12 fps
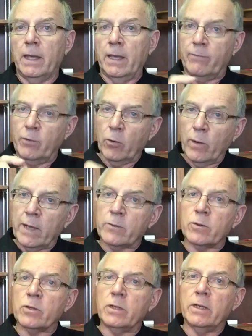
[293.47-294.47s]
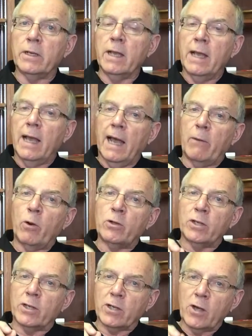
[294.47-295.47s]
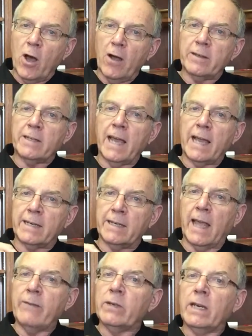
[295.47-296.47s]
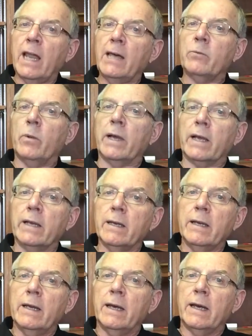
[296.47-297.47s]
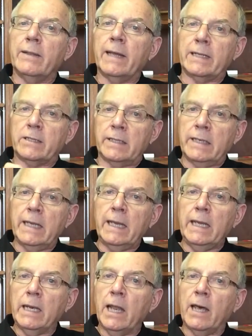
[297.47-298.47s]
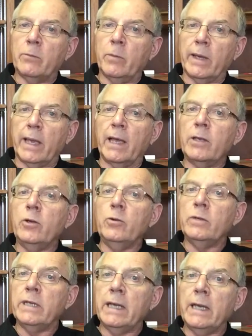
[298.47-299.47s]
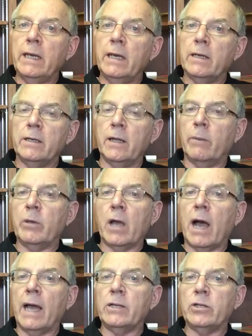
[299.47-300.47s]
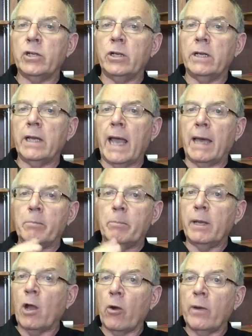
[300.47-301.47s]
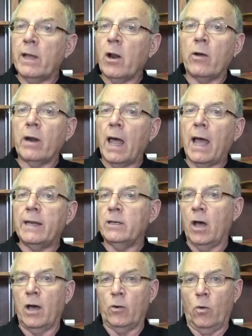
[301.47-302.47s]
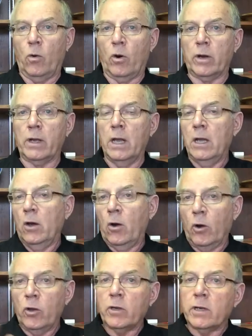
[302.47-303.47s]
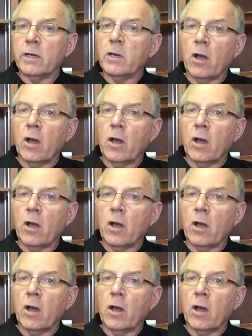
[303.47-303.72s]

If you're interested, I want you to contact David Ludwig. That's D. Ludwig, Ludwig, at brnonline.org, or you can